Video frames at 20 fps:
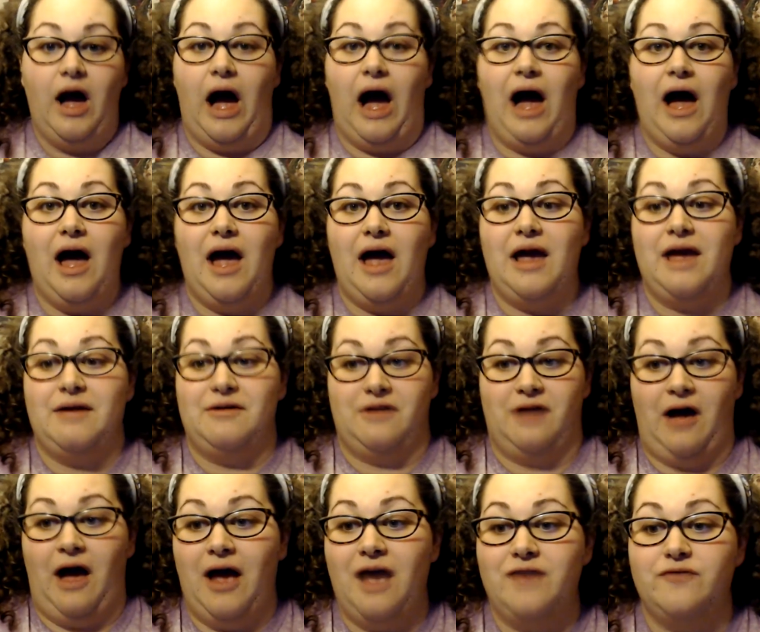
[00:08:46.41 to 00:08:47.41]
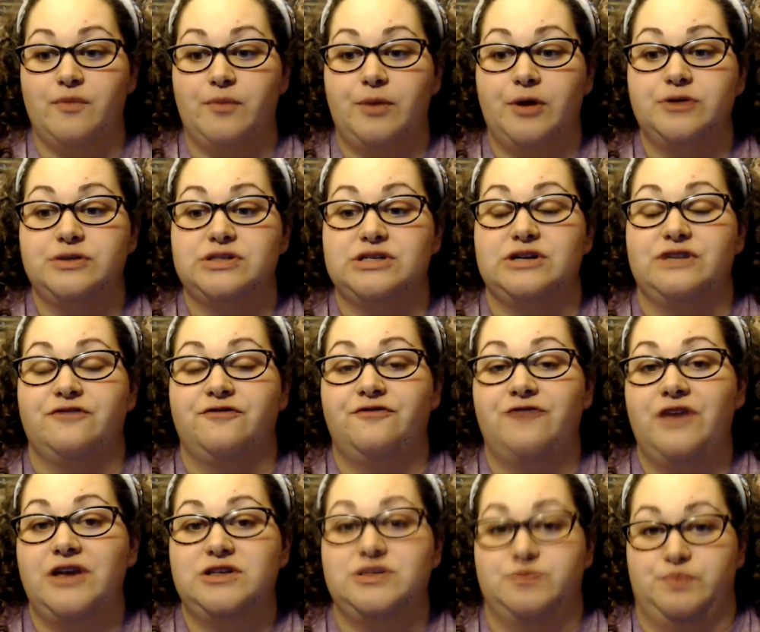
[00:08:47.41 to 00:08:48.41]
I even posted a
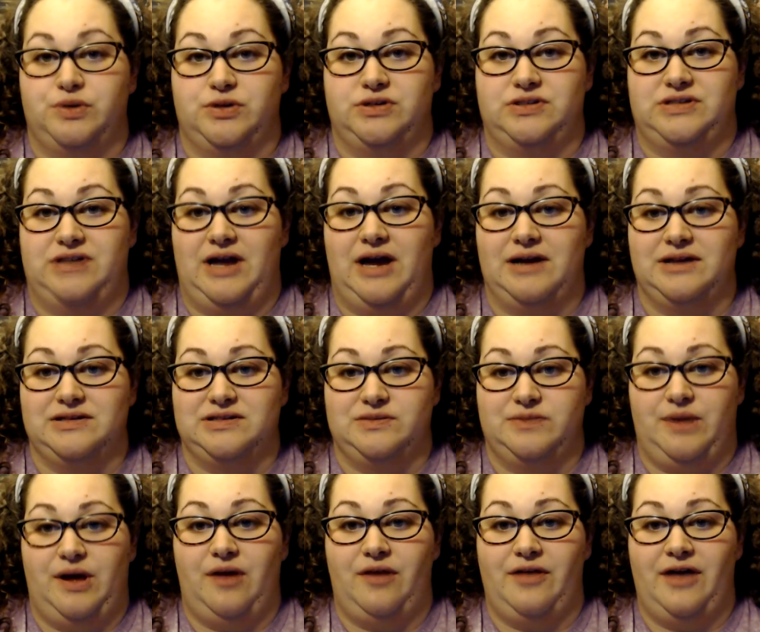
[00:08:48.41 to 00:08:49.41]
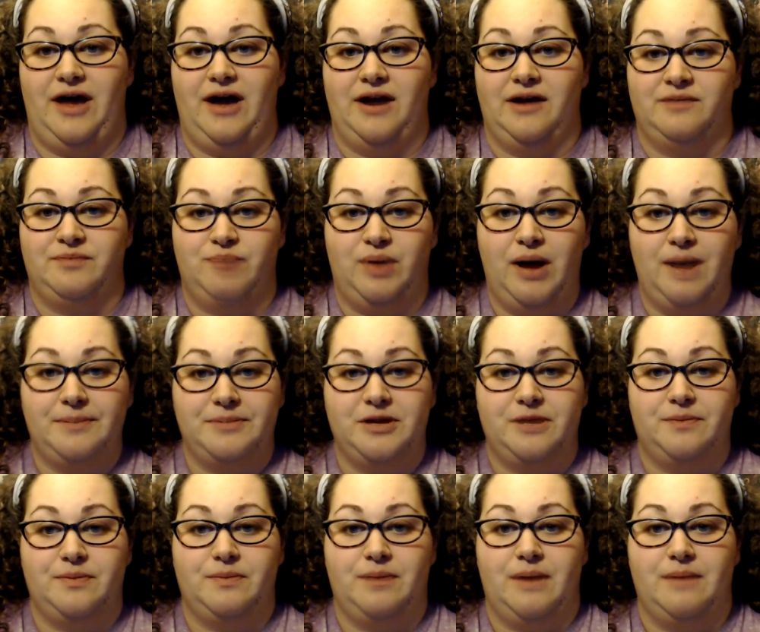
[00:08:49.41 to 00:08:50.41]
Facebook status about that. I popped
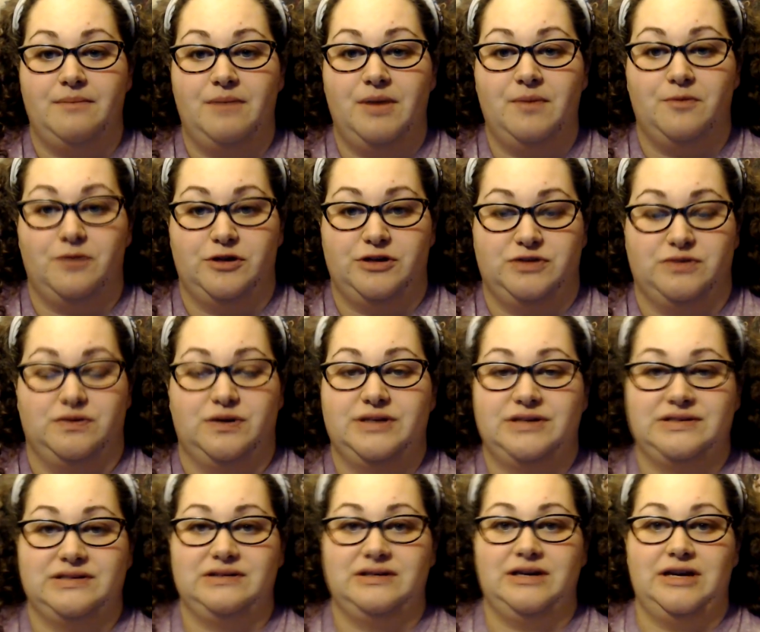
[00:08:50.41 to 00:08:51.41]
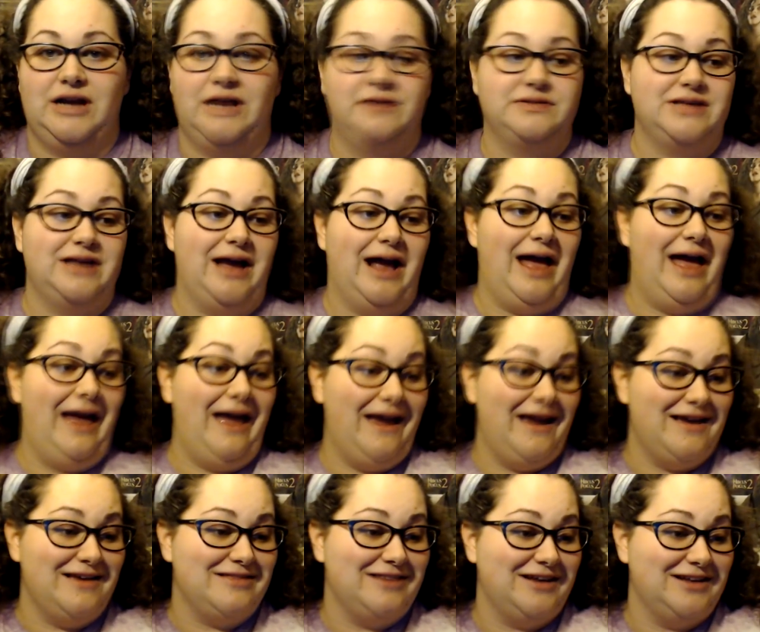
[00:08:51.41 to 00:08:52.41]
up in my memories recently and I was like,
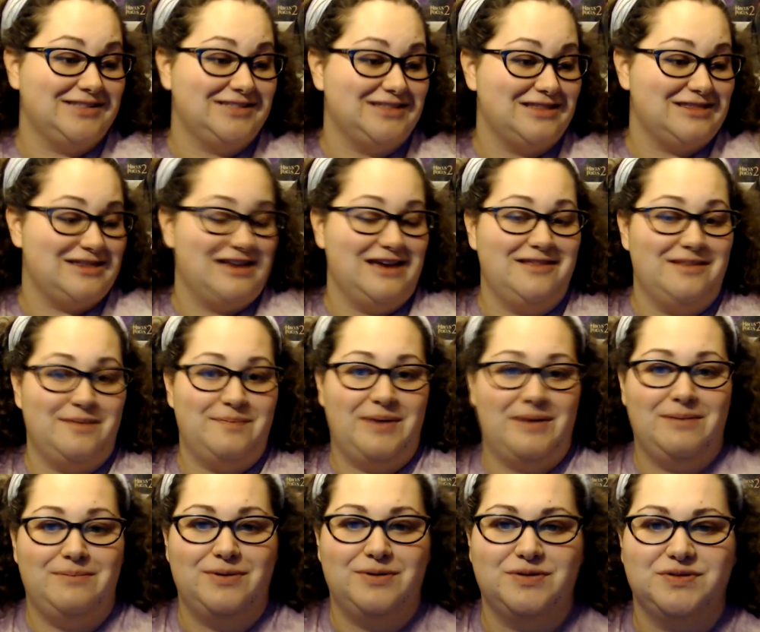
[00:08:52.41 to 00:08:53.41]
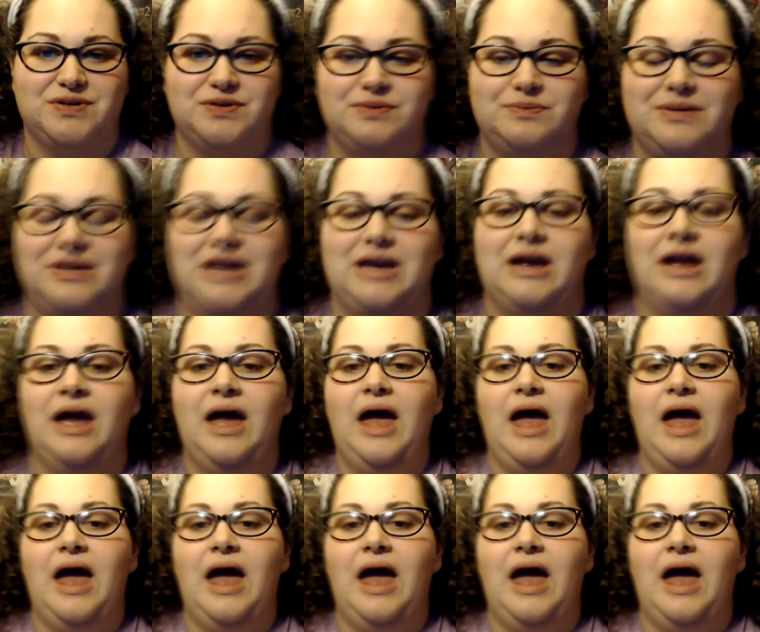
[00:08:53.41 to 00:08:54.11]
hey, that's the thing that bamboozled me.